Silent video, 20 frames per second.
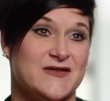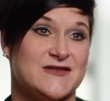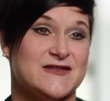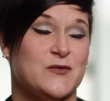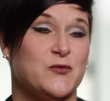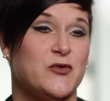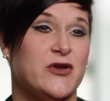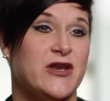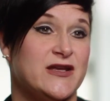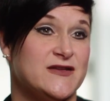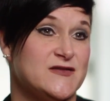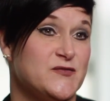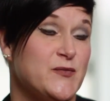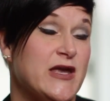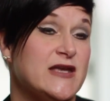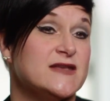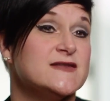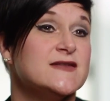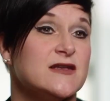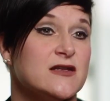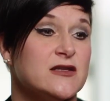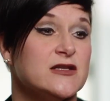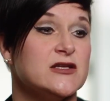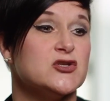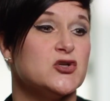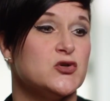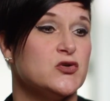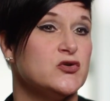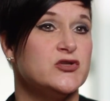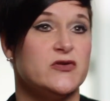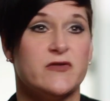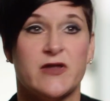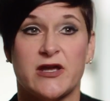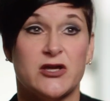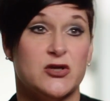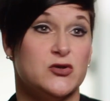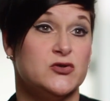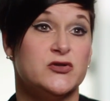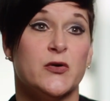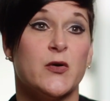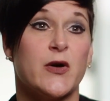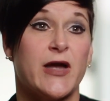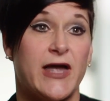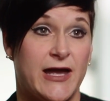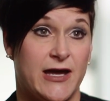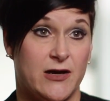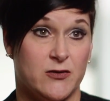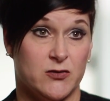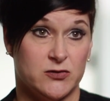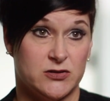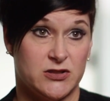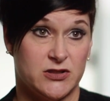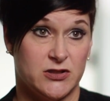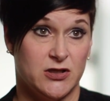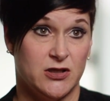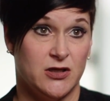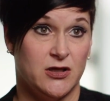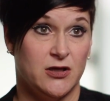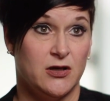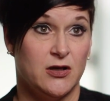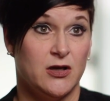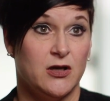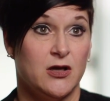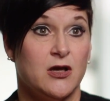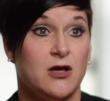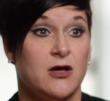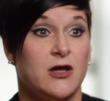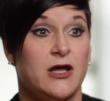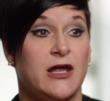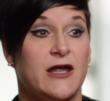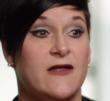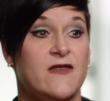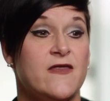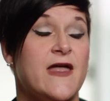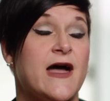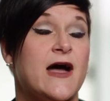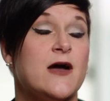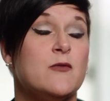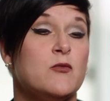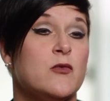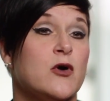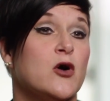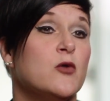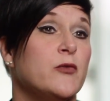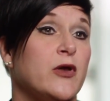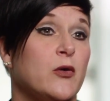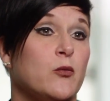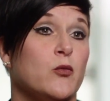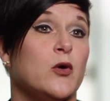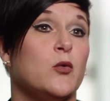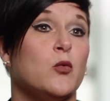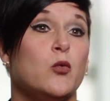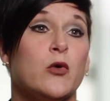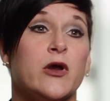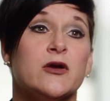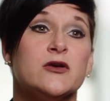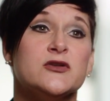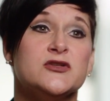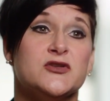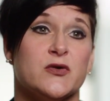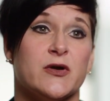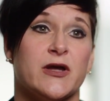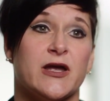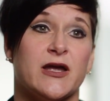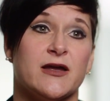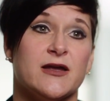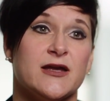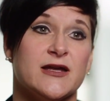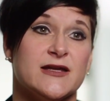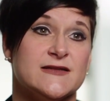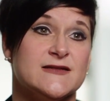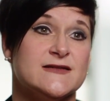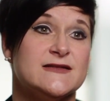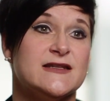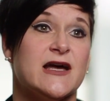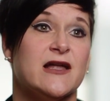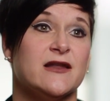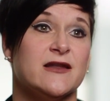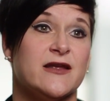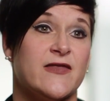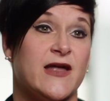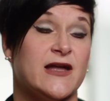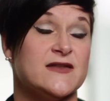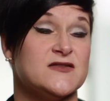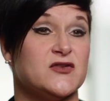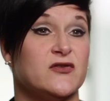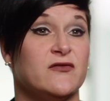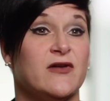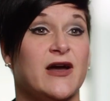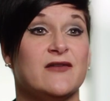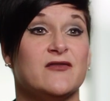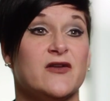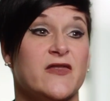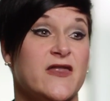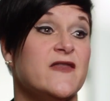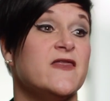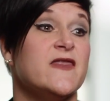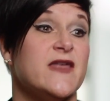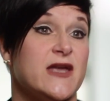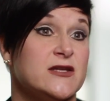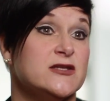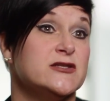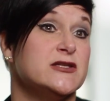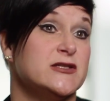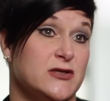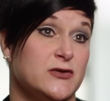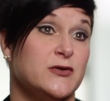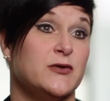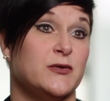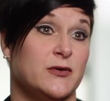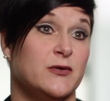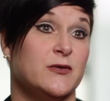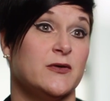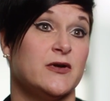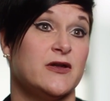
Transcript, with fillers: someone has basically told you that you don't count. In that moment, what we're doing is telling that survivor that they do.